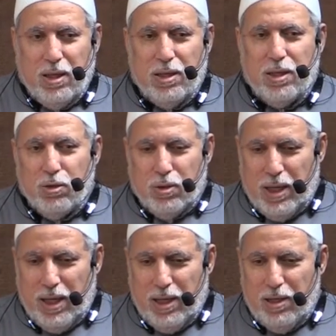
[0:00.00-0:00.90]
and the
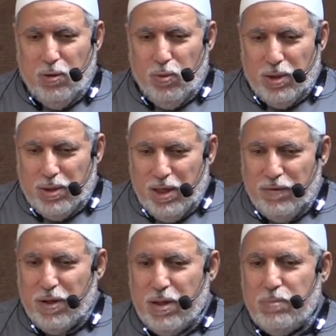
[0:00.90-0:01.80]
Quran will
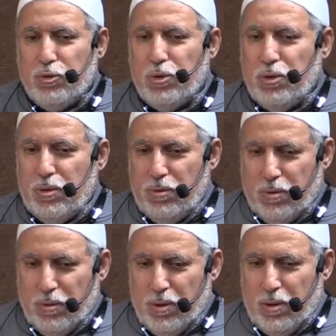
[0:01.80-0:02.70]
deliver them to
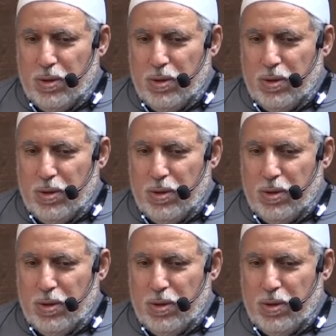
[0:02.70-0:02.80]
you